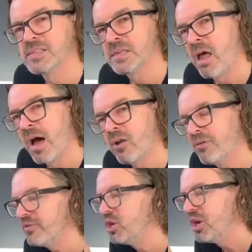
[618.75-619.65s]
slide
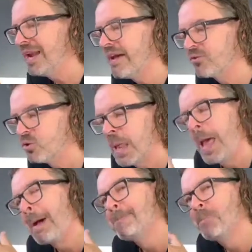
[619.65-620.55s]
off and you don't have good
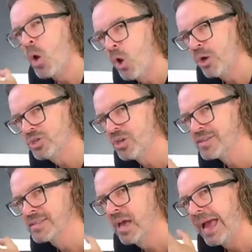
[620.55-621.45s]

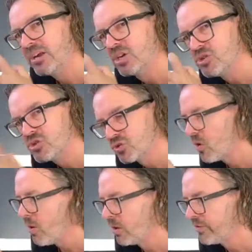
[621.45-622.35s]
purchase and
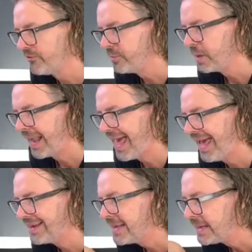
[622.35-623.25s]
control of the fibula
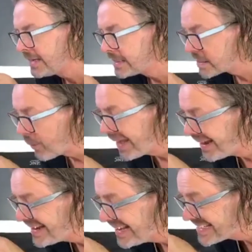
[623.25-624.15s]
head. So we're
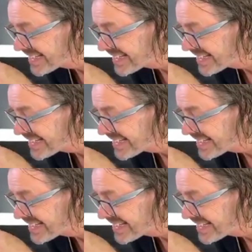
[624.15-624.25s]
going to need to